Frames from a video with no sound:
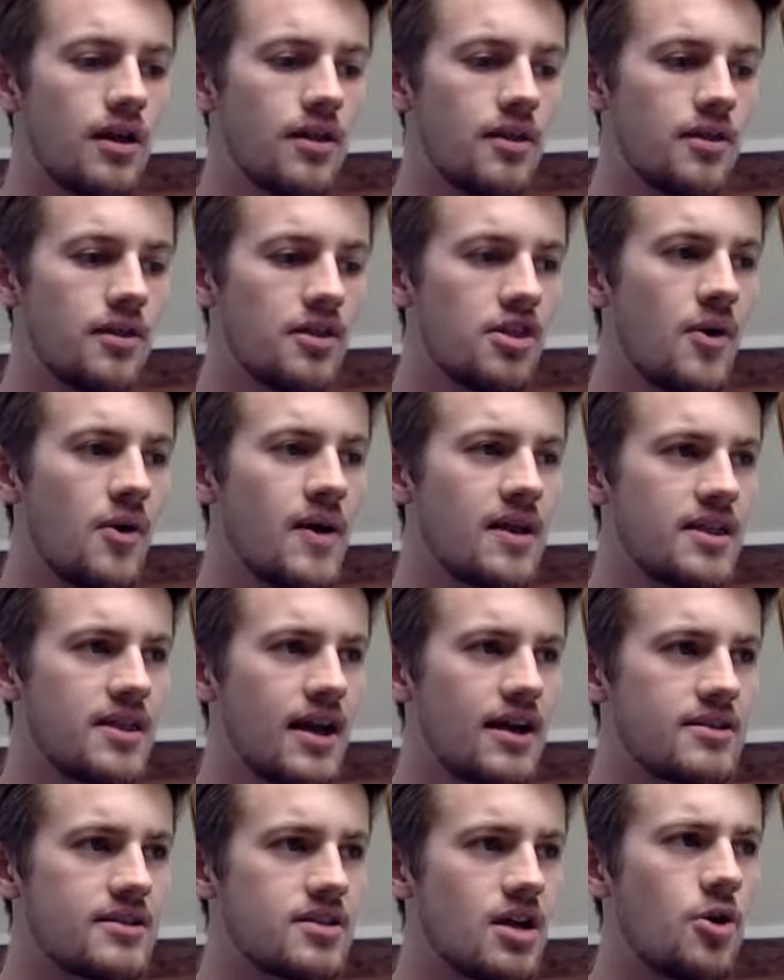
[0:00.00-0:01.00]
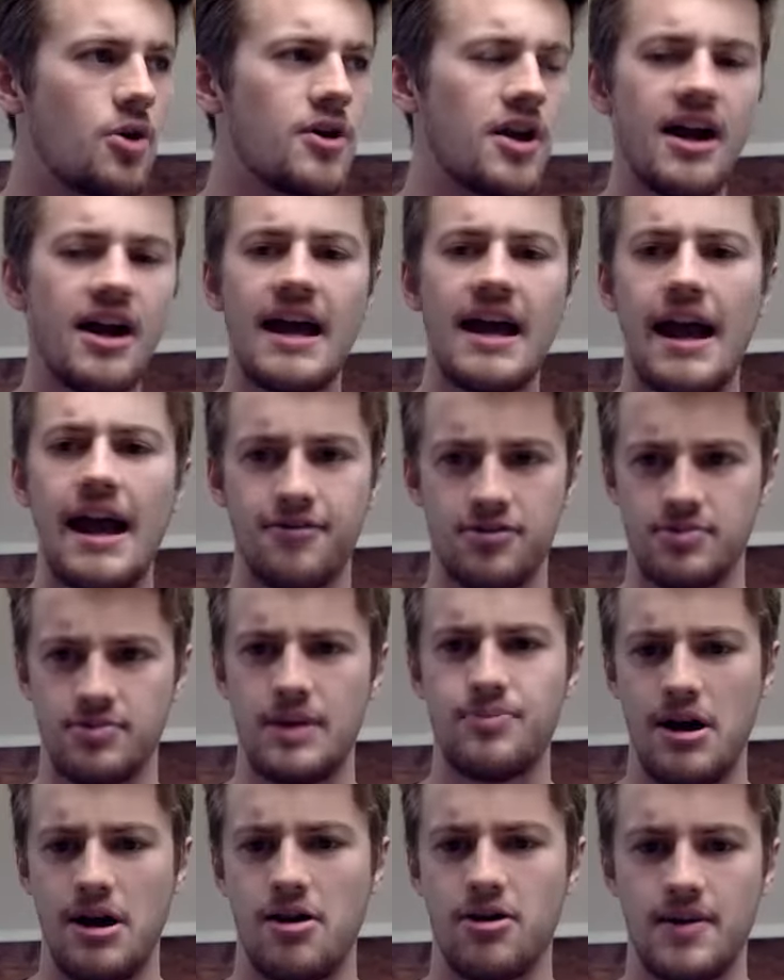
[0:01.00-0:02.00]
knowing that, oh yeah, I have to be
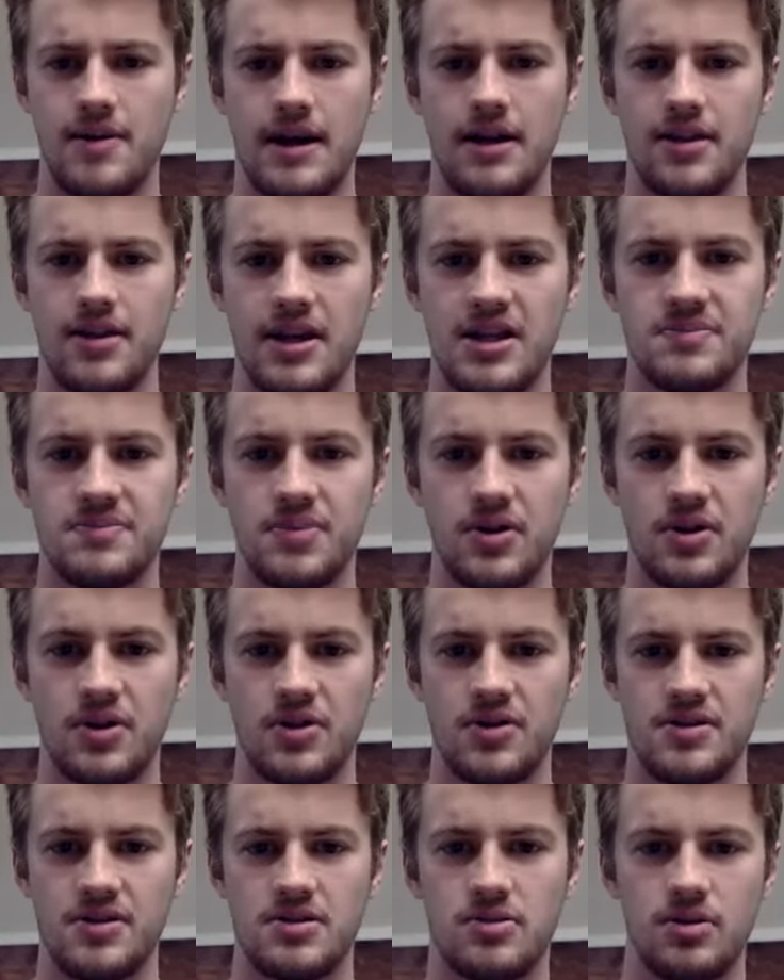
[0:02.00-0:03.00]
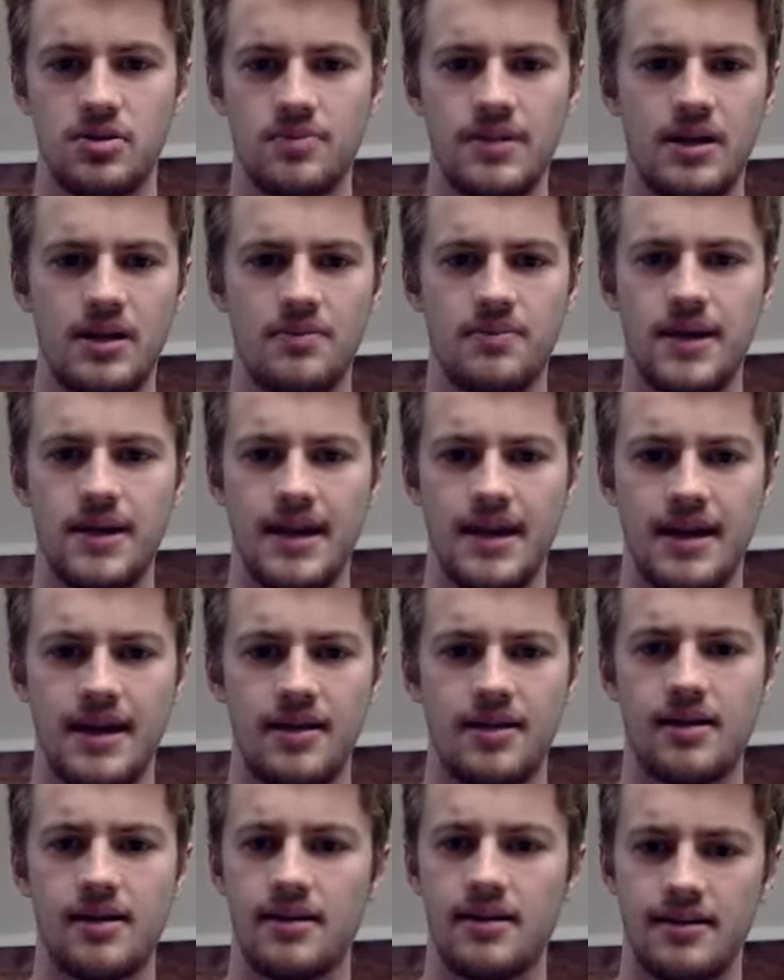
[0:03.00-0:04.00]
proud about this because it's all about
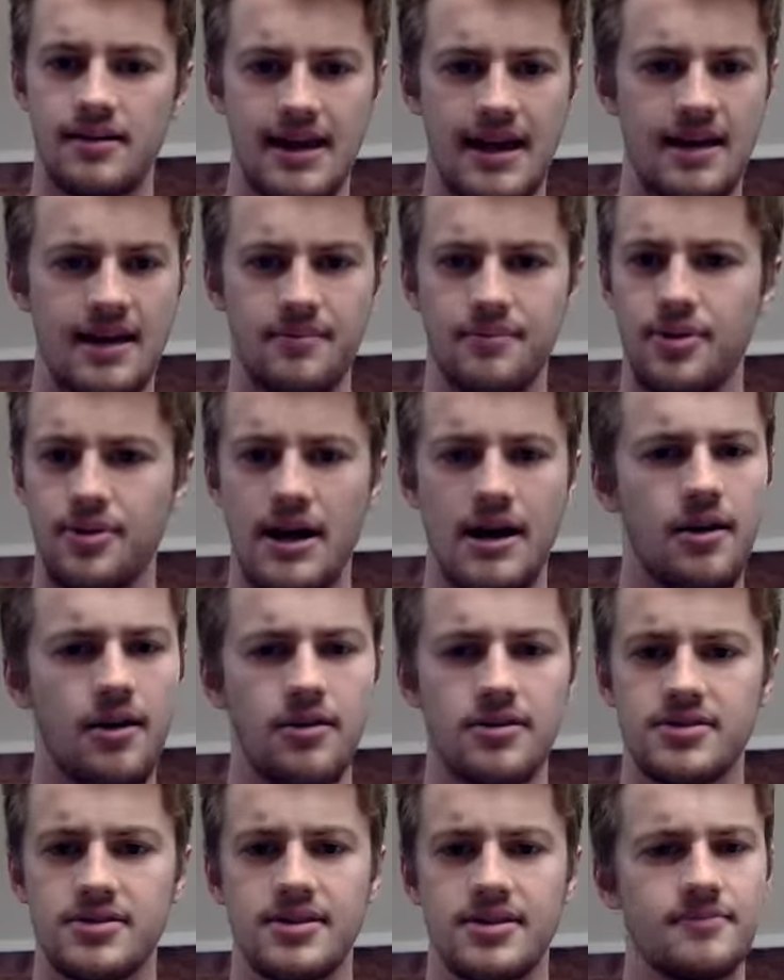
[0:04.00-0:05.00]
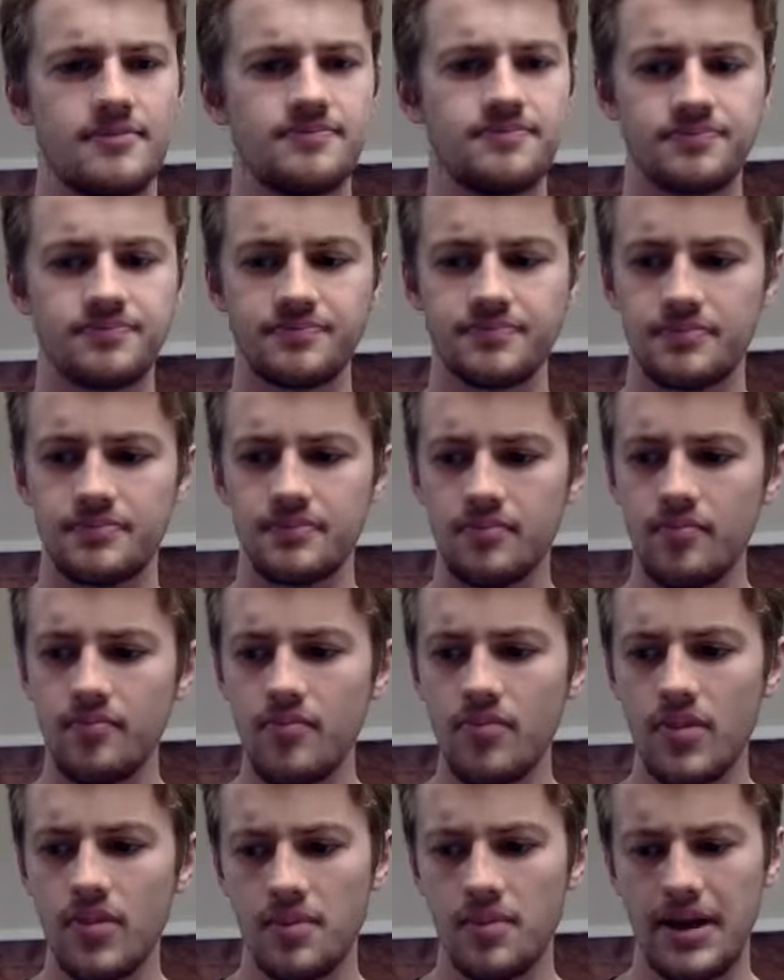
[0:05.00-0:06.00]
being gay and proud and
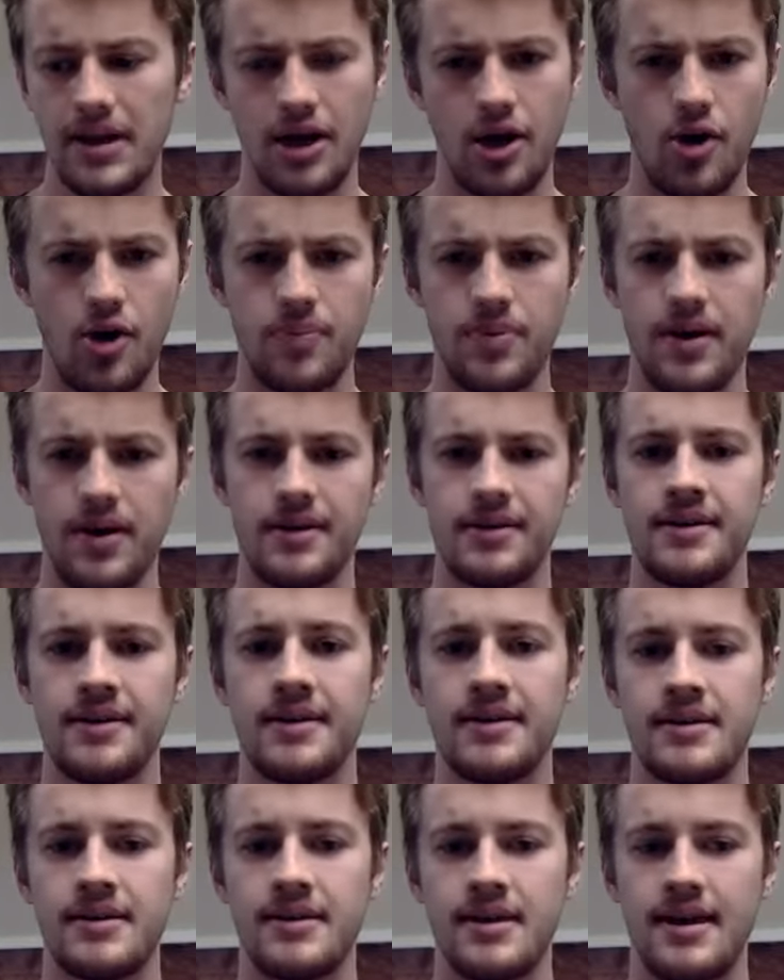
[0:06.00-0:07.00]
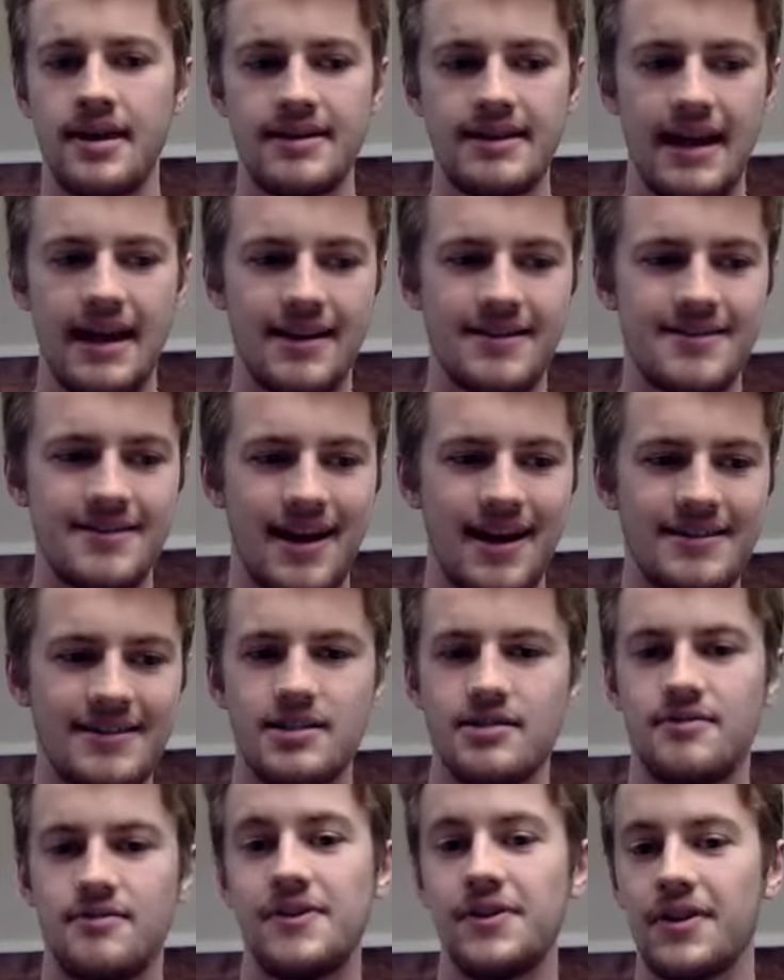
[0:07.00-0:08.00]
being open. Yet I
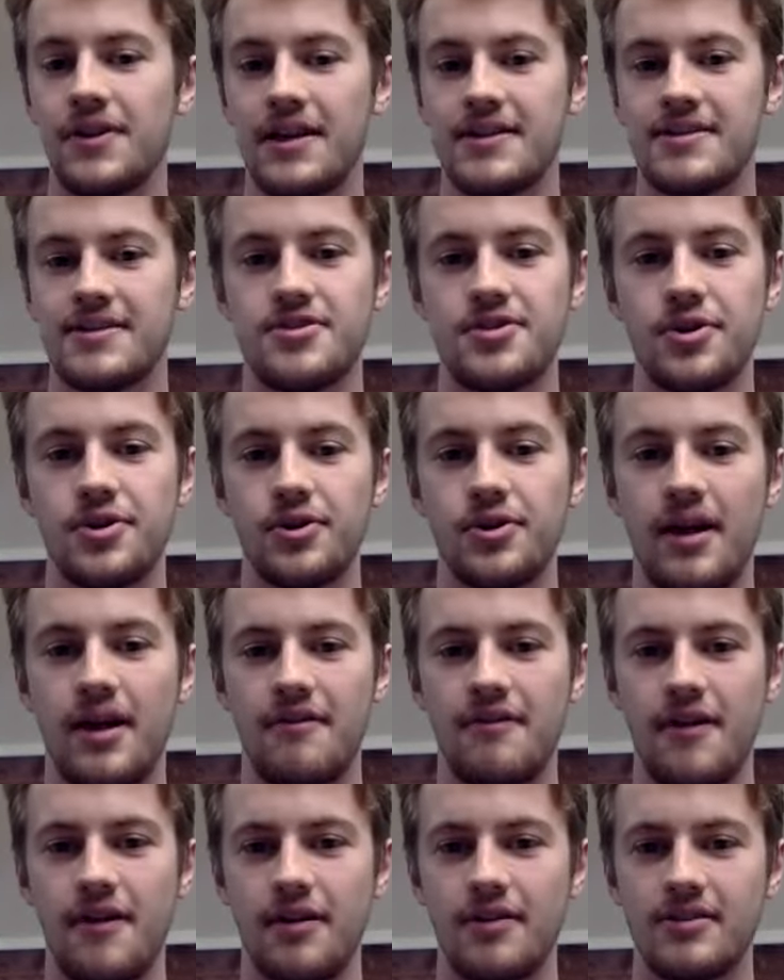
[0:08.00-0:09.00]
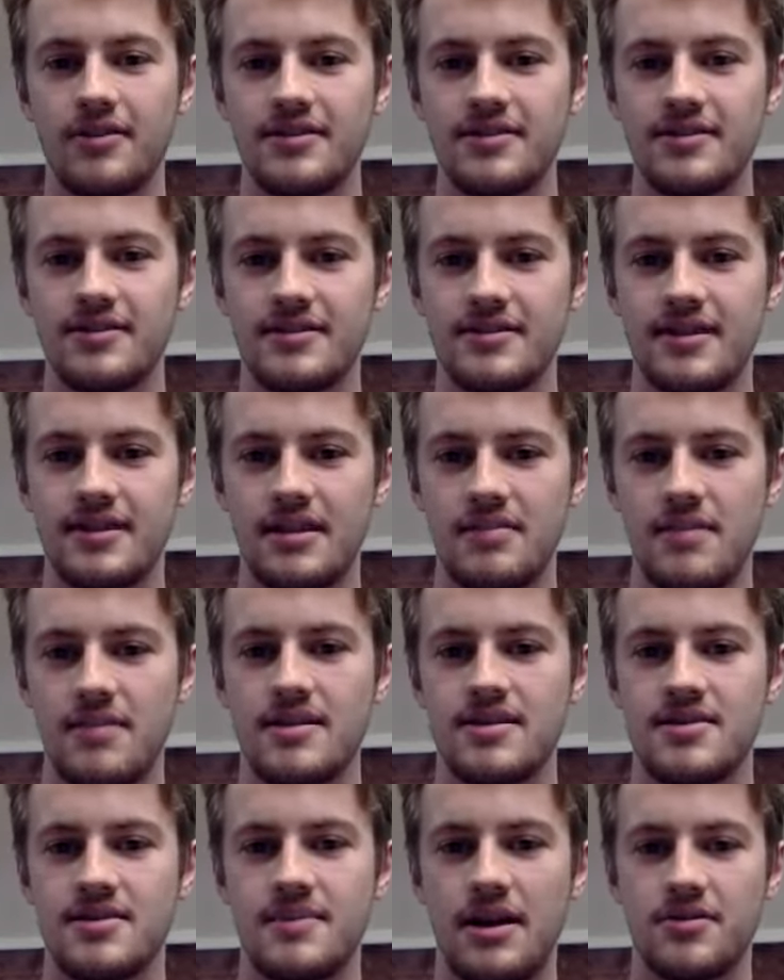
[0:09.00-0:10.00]
didn't feel that at all. I felt an
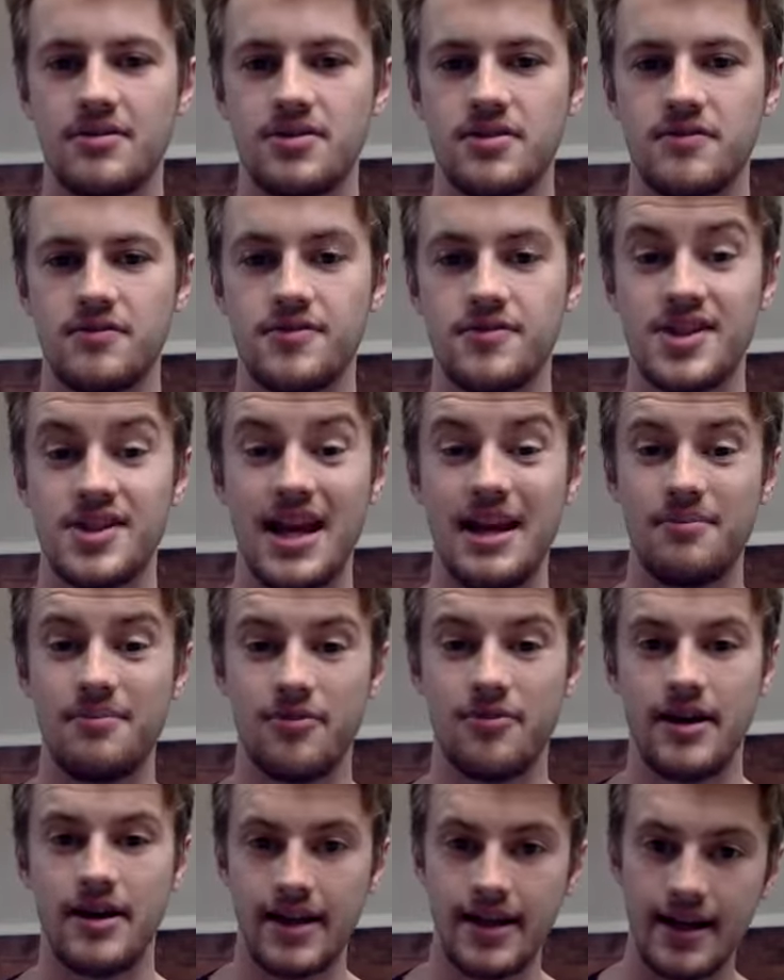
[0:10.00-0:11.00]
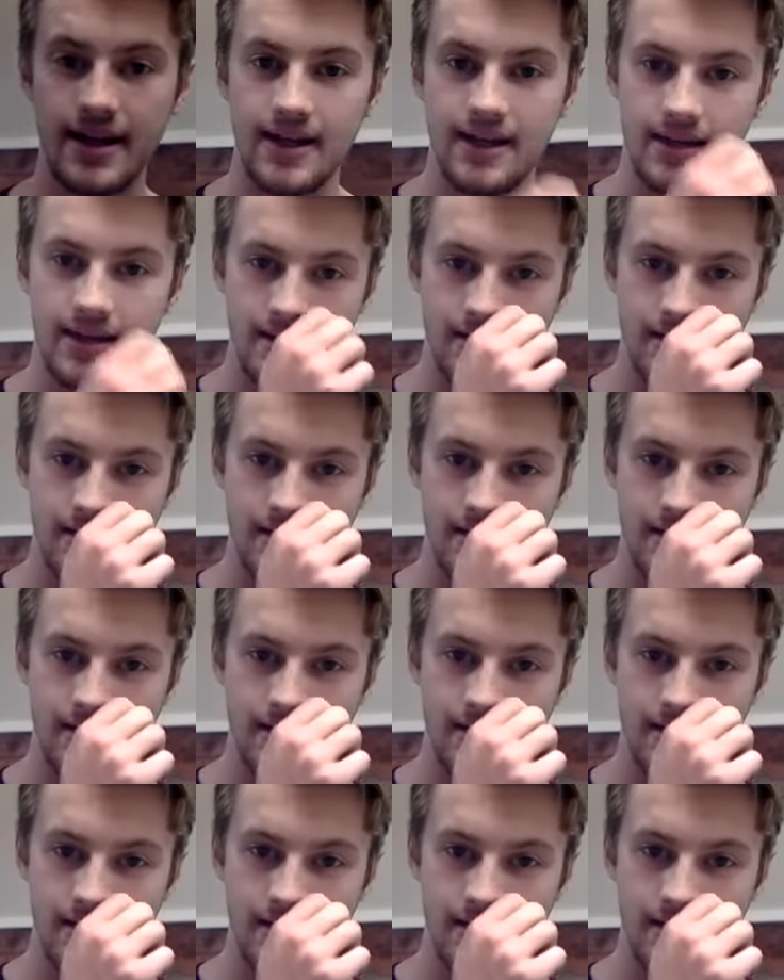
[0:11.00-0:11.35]
immense amount of shame, really,